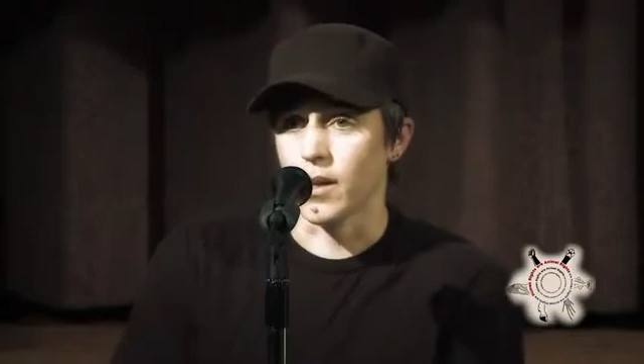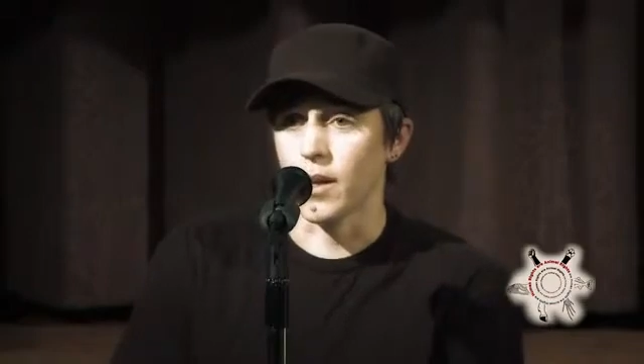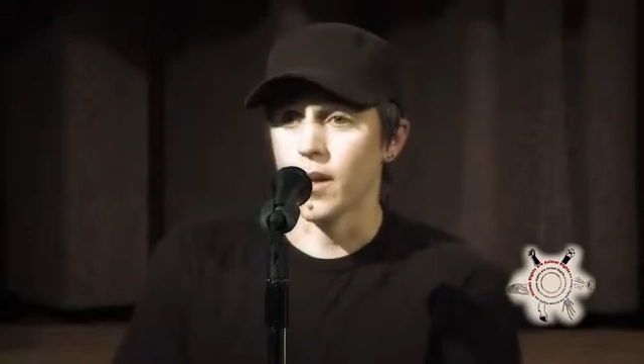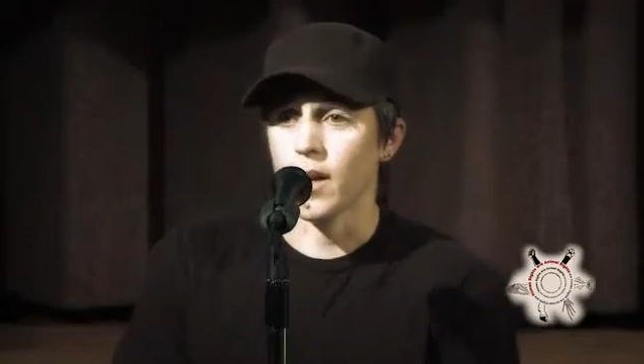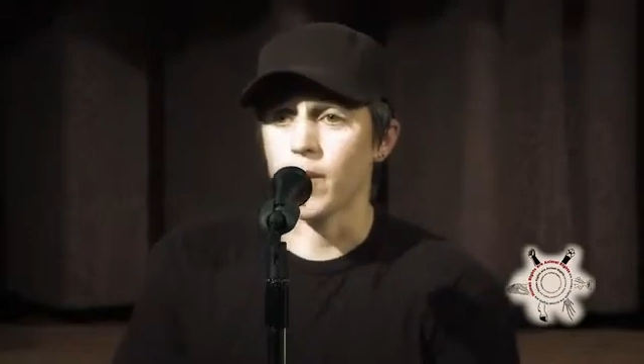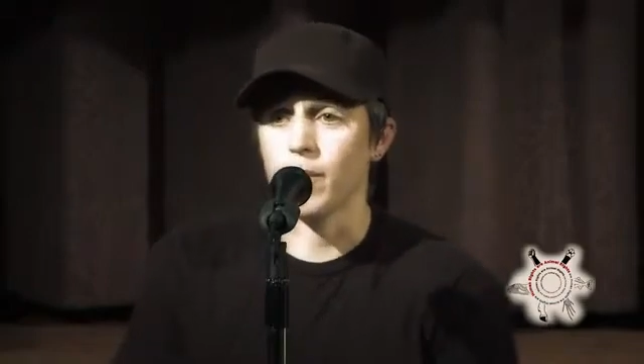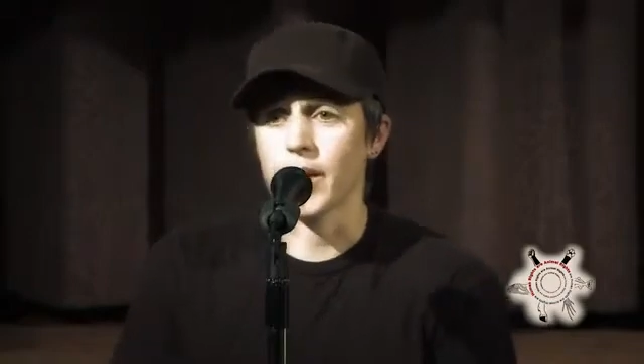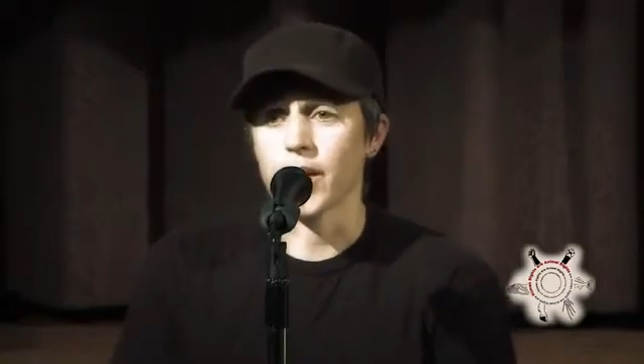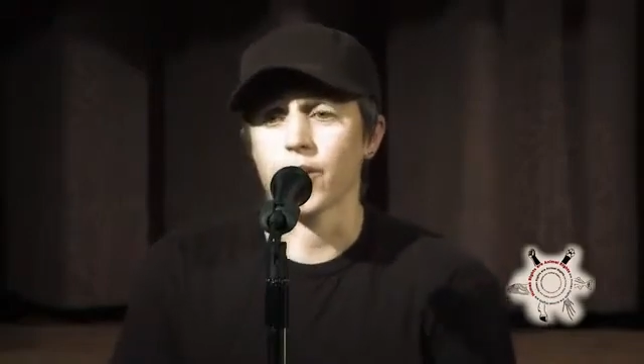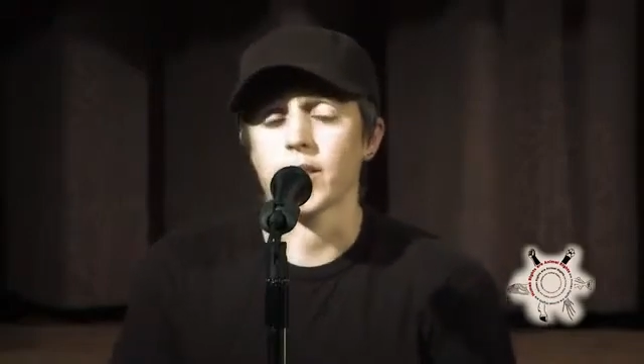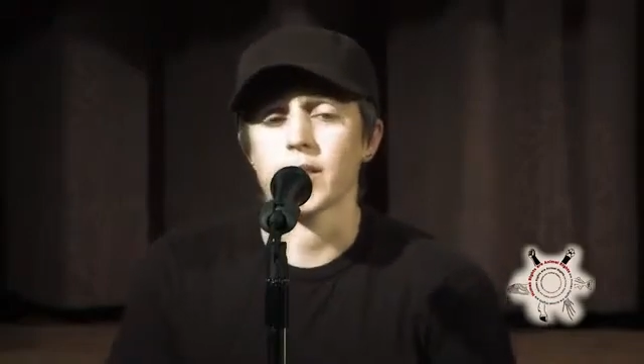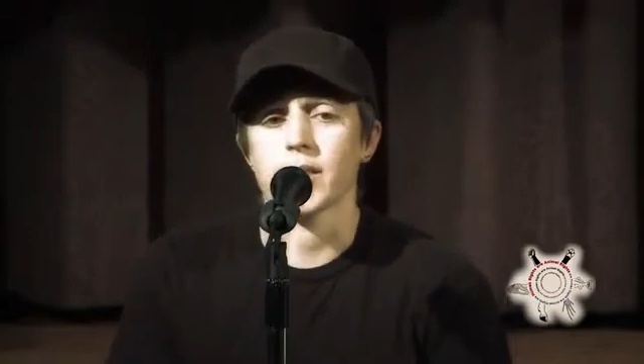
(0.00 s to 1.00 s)
a
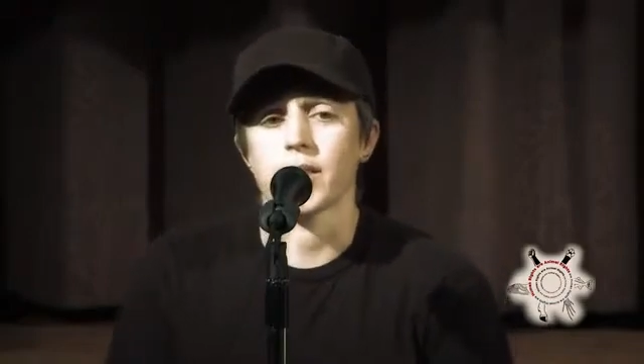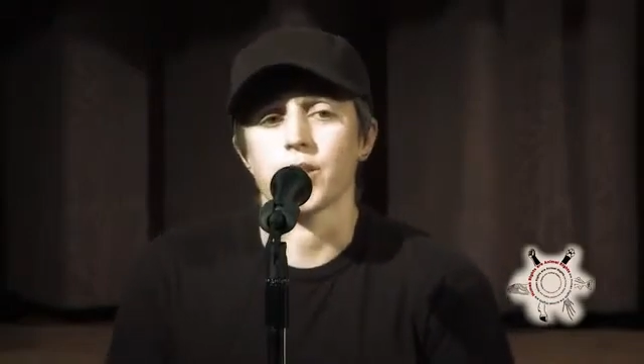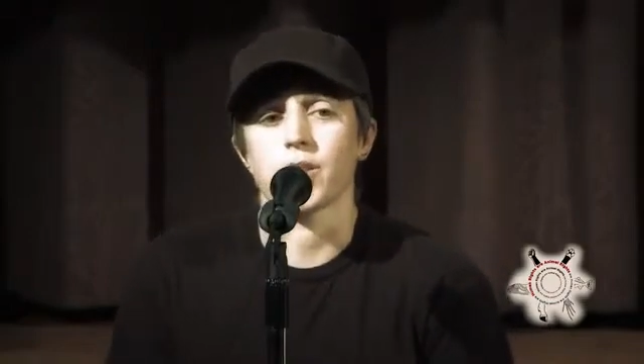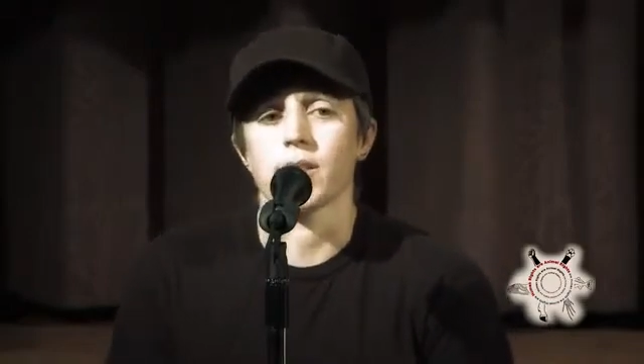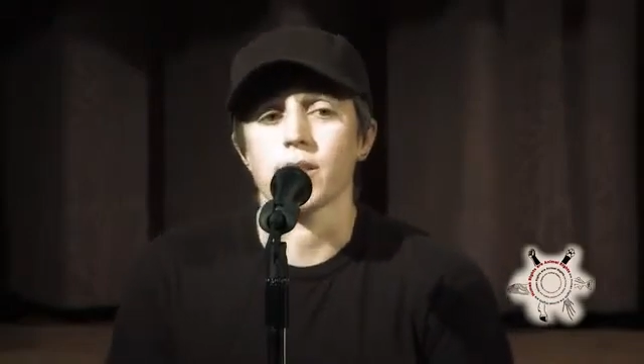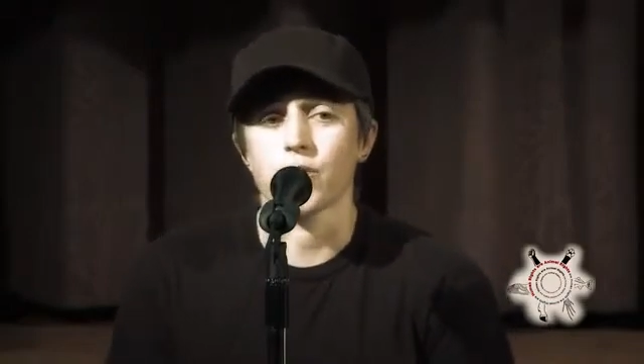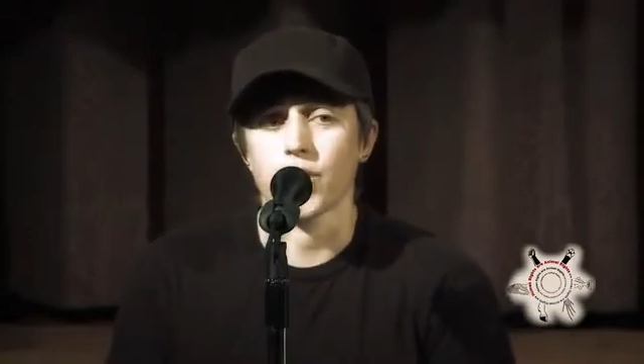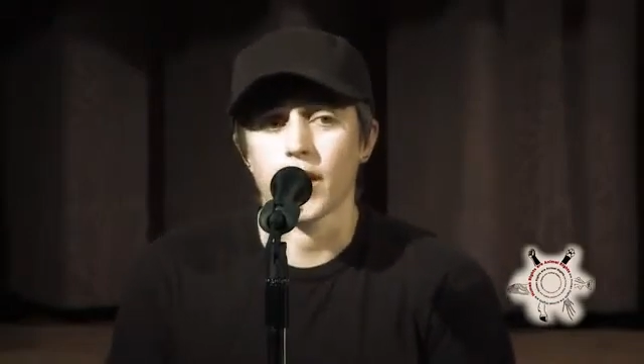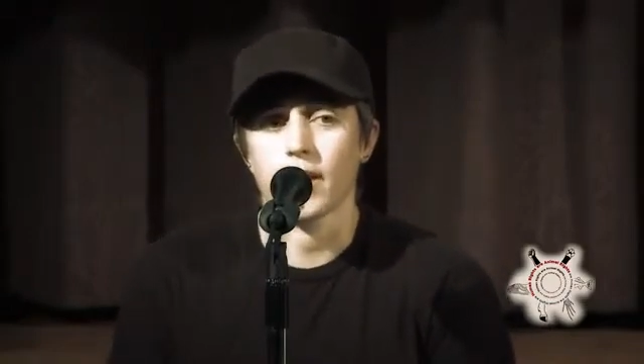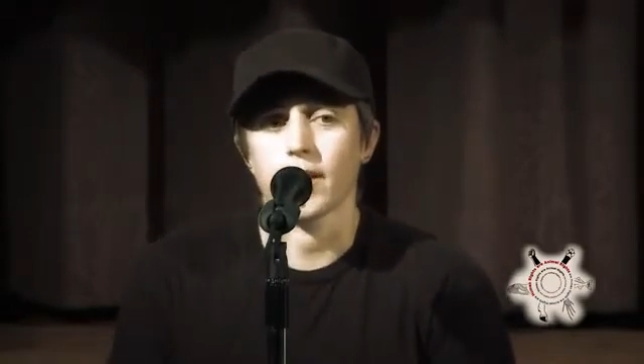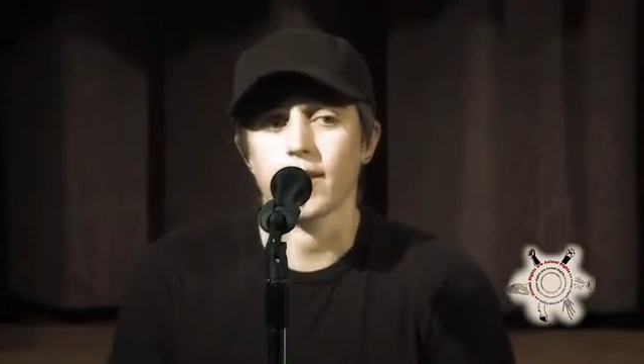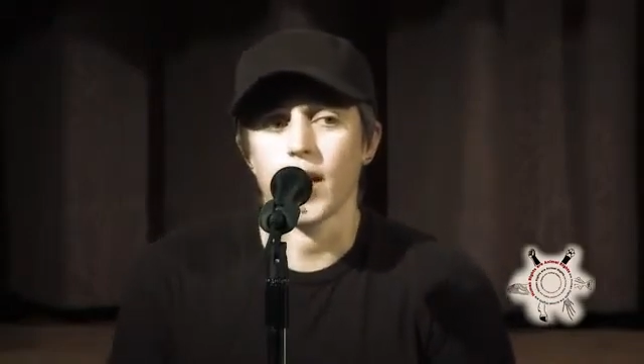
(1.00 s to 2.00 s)
migrant detention strike that's